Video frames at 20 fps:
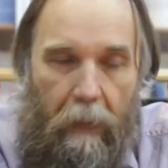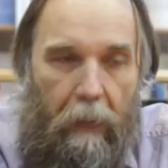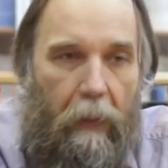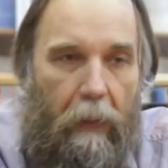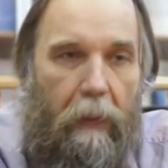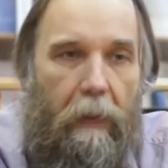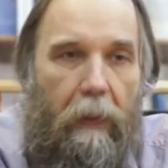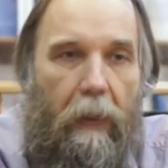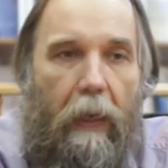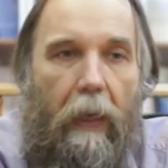
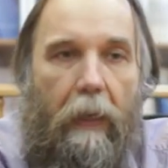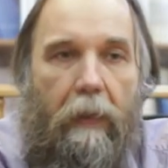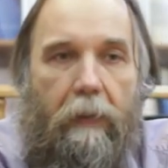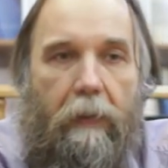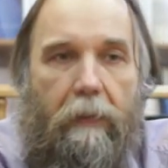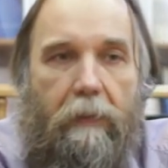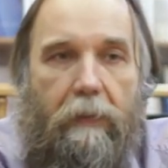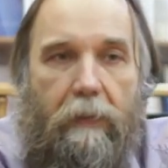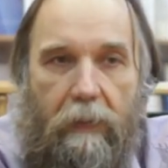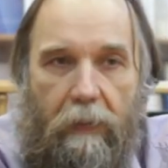in
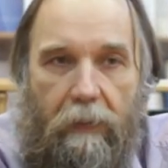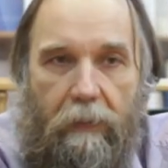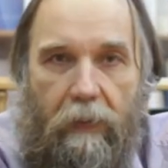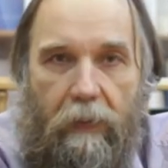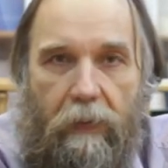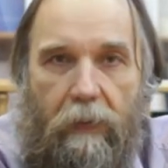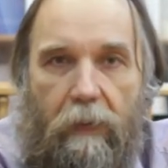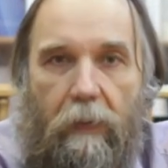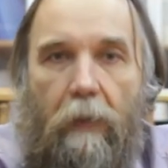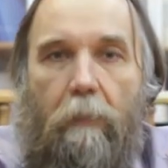any
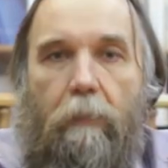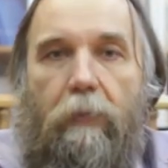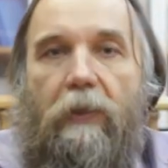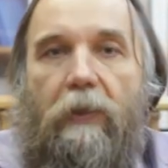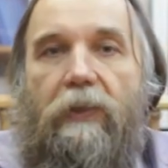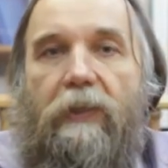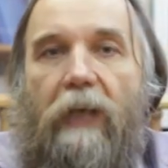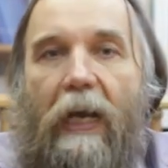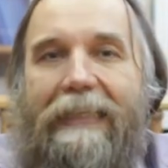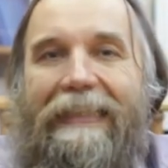senses,
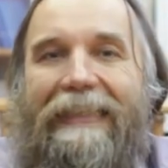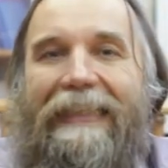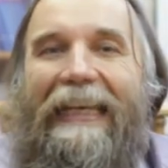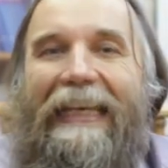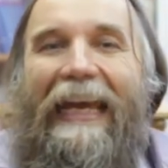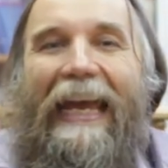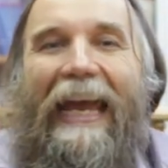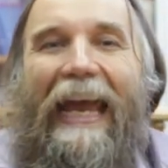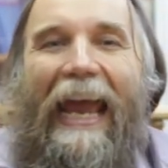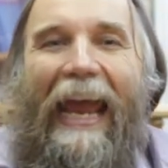precisely
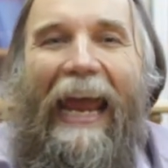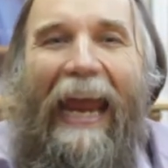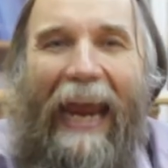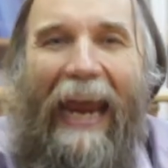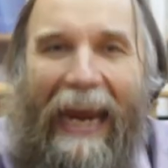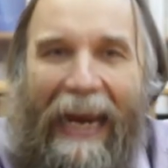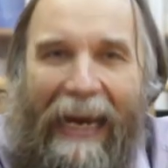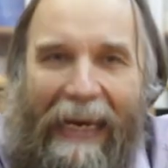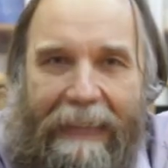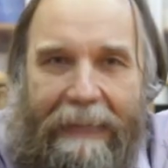
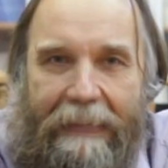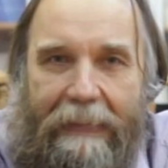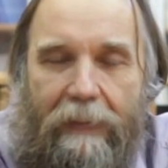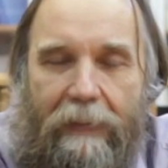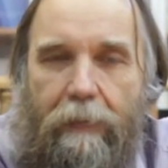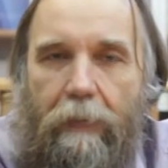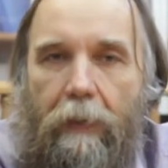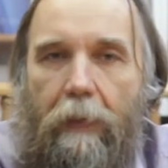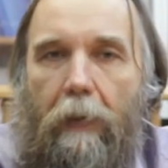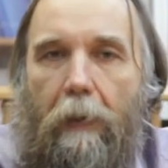as
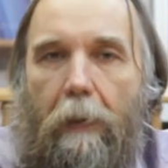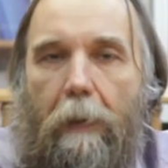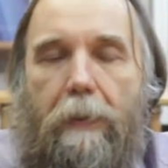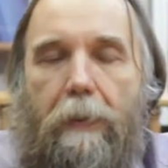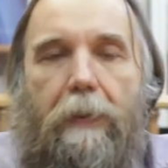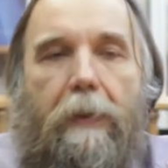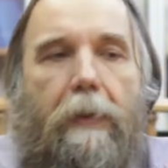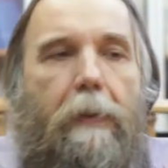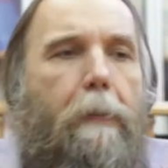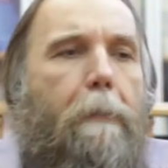
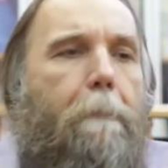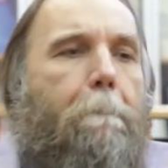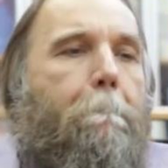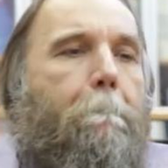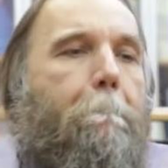the